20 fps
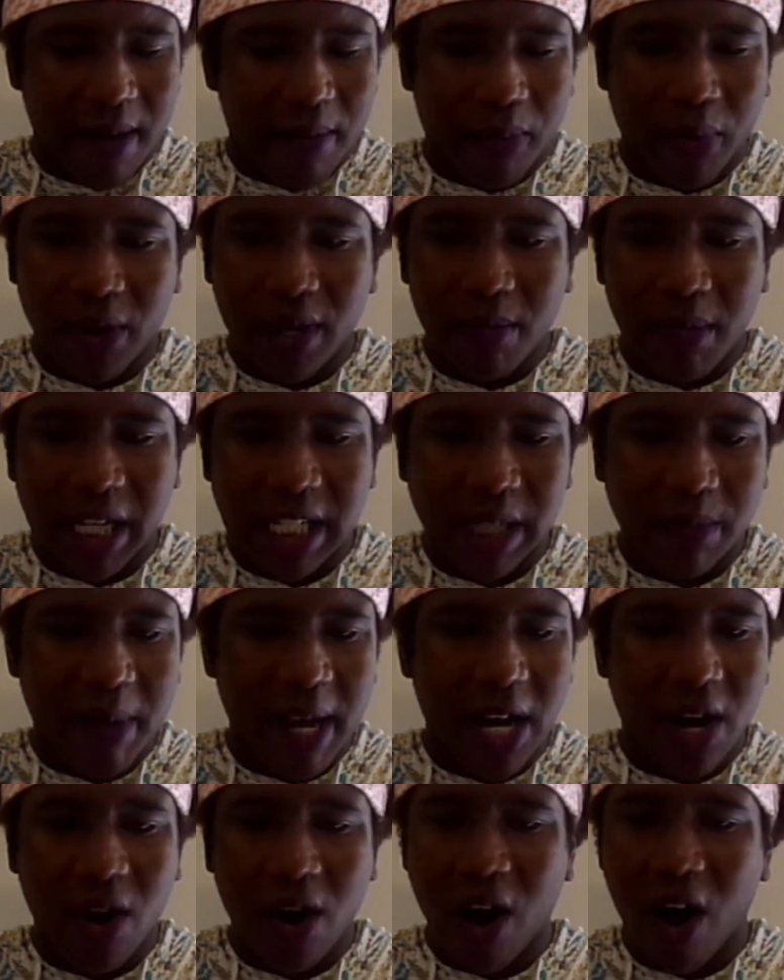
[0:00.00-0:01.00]
pretty much
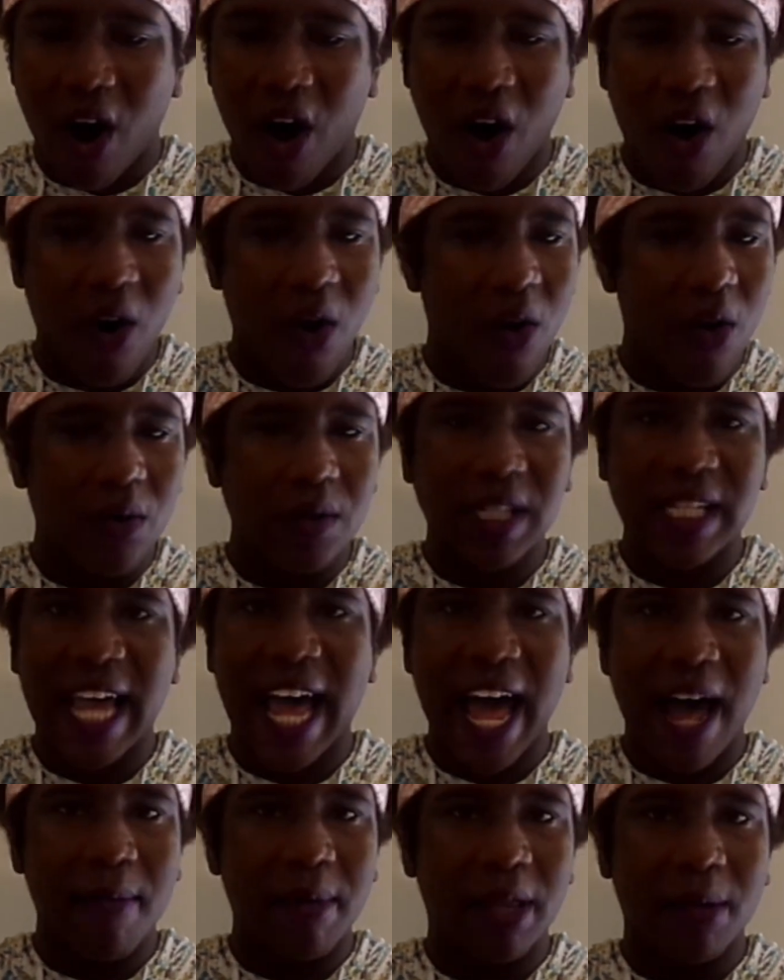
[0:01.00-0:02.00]
spent her whole
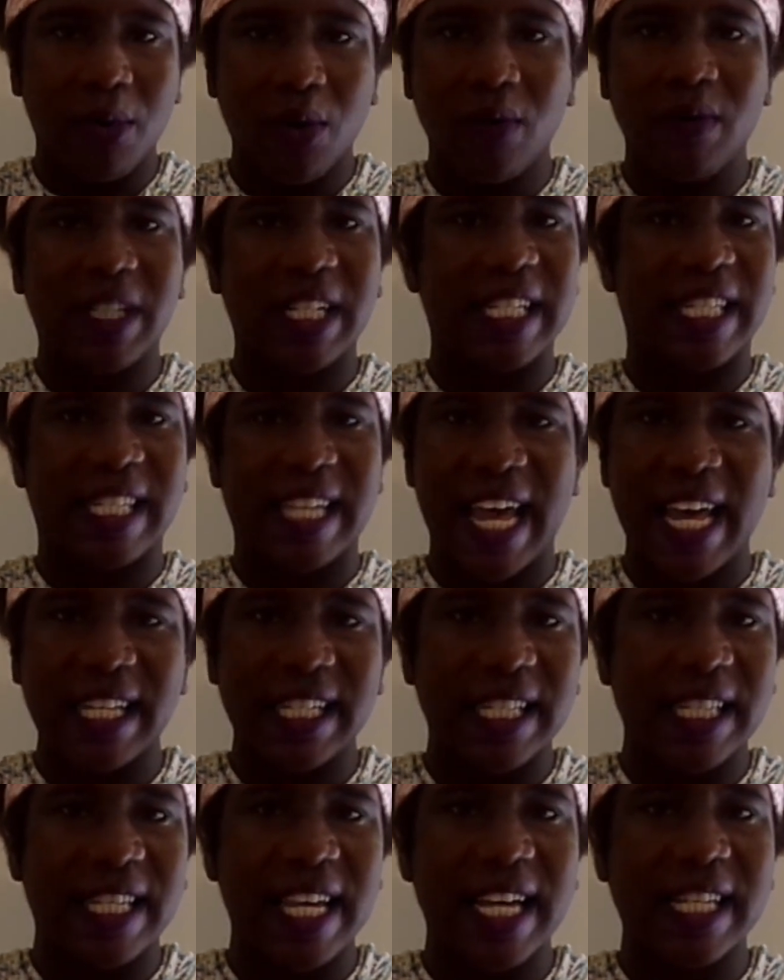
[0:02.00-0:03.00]
time in the movie just
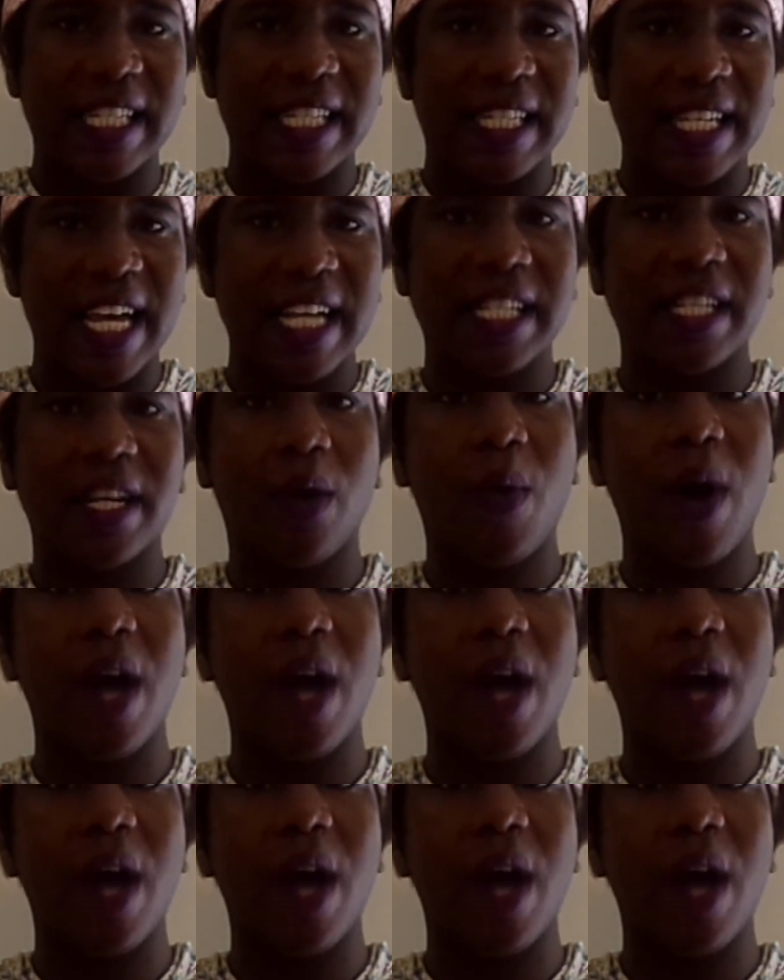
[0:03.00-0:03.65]
texting away